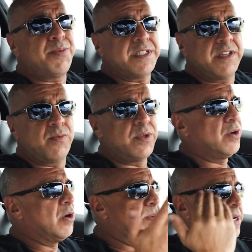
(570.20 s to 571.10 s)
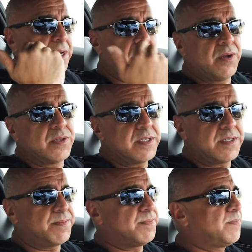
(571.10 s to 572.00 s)
impressive when you open it and close
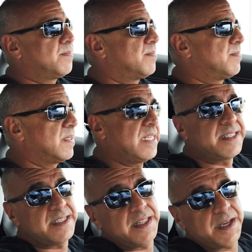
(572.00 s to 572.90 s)
it. Let's